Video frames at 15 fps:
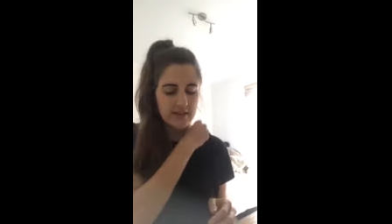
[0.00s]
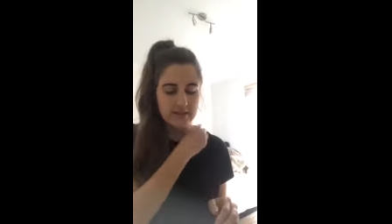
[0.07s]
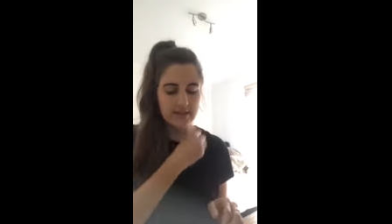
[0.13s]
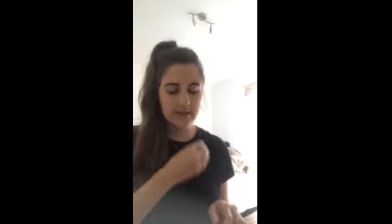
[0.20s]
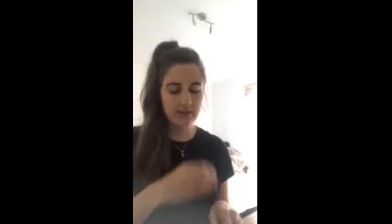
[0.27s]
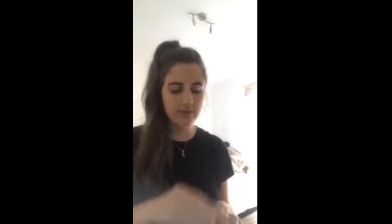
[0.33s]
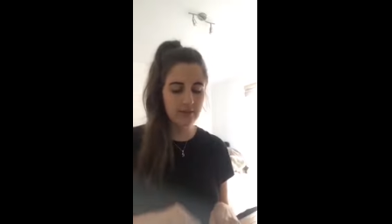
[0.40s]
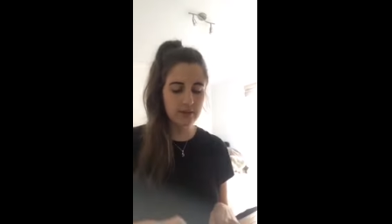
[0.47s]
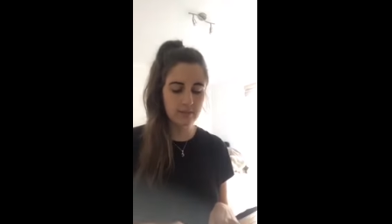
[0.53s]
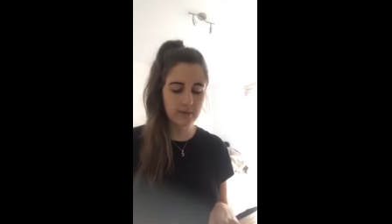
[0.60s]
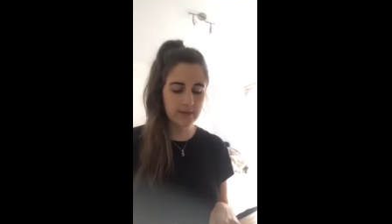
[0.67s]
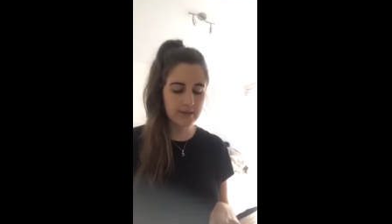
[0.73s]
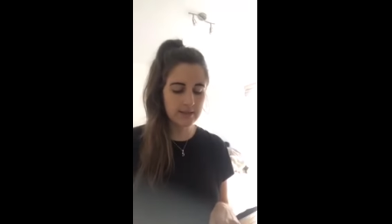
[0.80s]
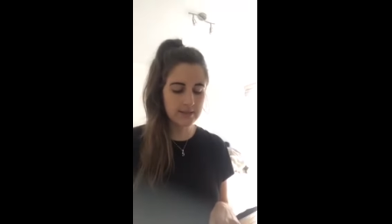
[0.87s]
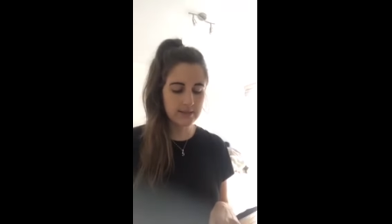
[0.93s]
it's like 3
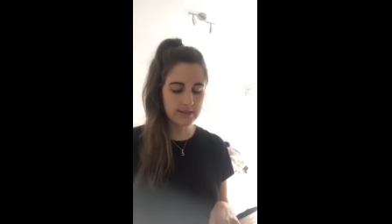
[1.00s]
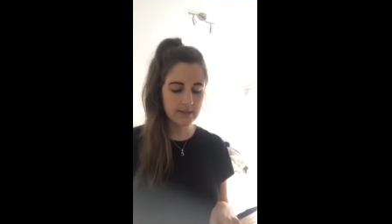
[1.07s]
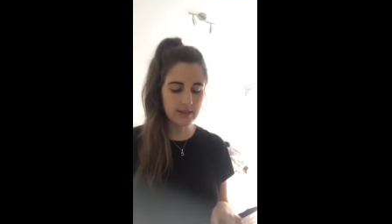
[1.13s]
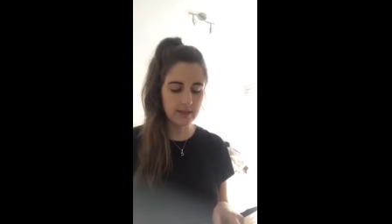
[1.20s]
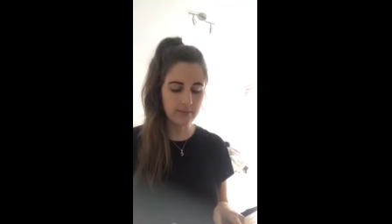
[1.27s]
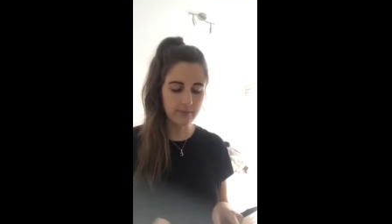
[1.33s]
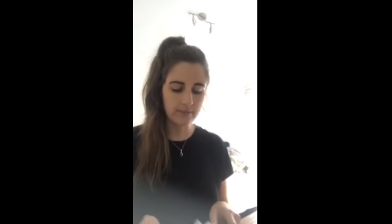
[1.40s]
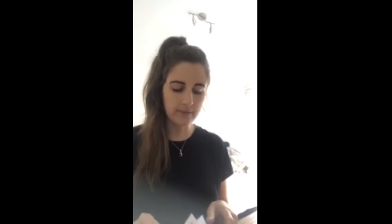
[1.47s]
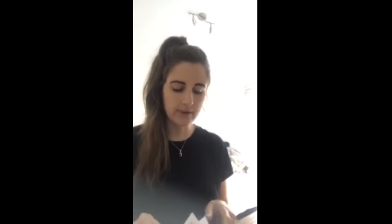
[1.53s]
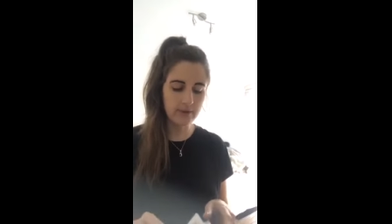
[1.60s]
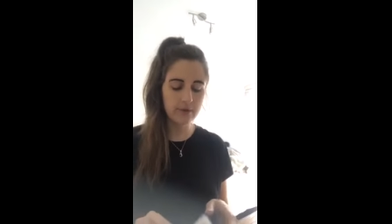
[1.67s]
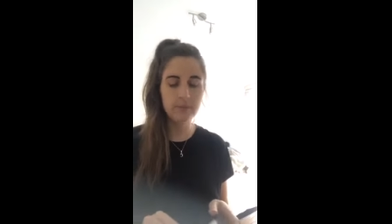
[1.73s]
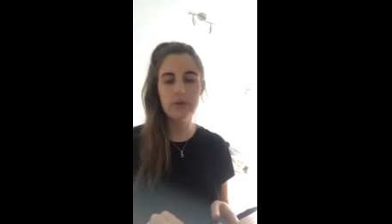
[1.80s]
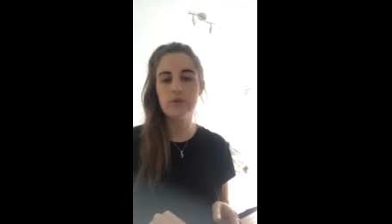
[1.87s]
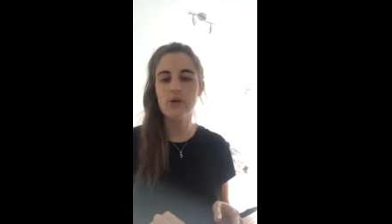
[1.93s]
minutes.
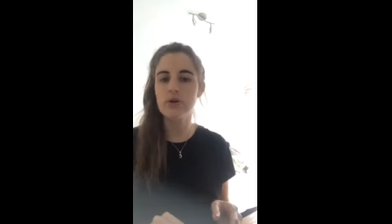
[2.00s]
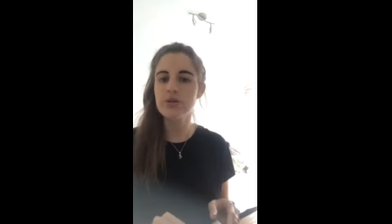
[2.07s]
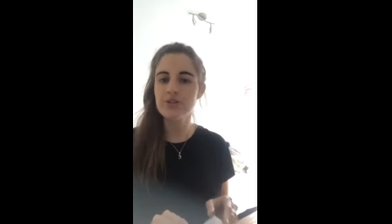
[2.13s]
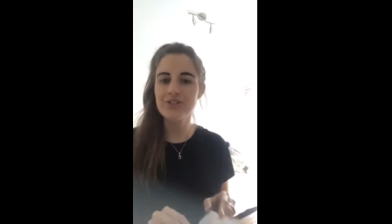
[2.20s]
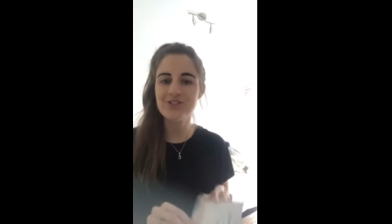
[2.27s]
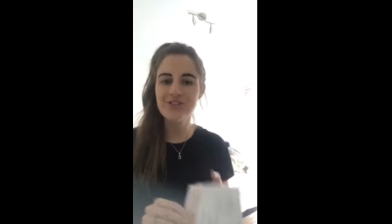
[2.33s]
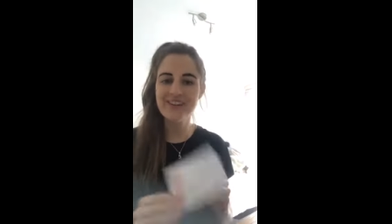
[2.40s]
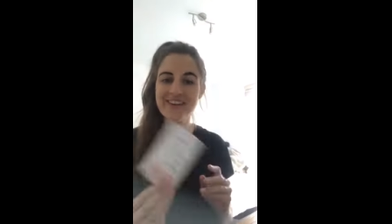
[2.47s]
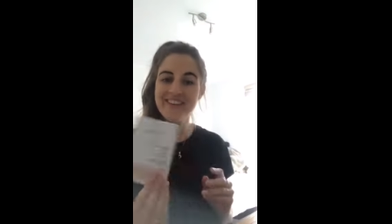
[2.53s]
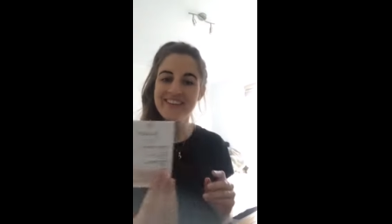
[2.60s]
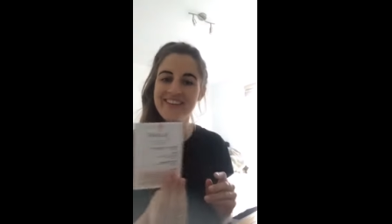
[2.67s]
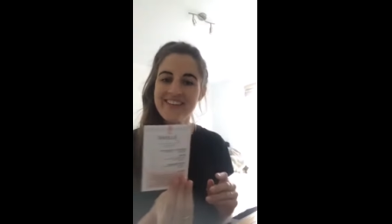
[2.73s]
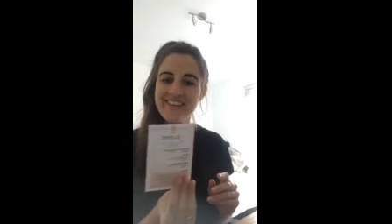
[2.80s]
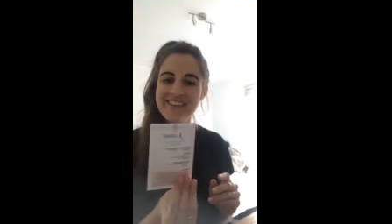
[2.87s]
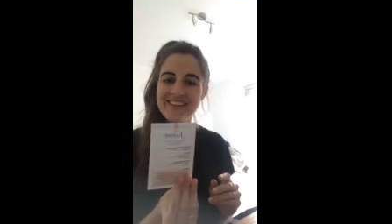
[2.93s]
Could be wrong, just read it in
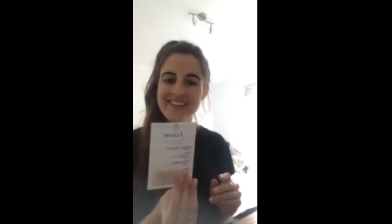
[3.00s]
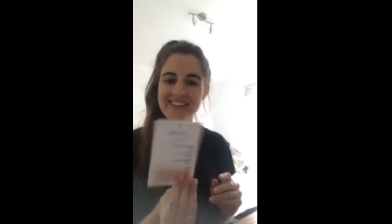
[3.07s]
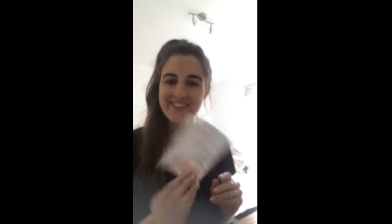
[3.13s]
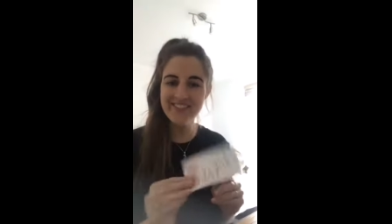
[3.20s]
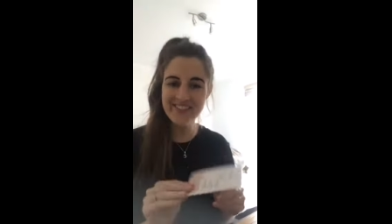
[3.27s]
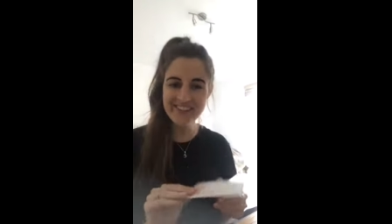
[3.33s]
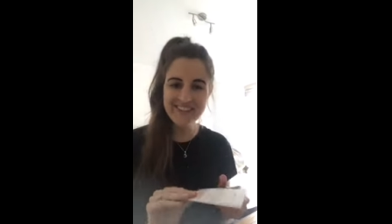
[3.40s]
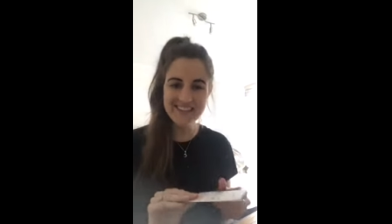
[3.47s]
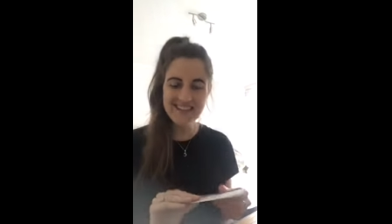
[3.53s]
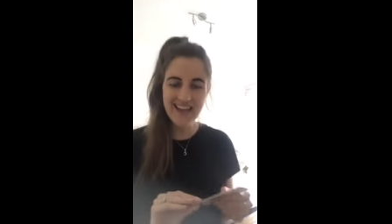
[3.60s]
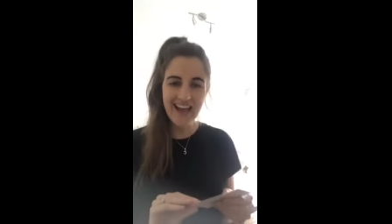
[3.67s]
your little leaflet.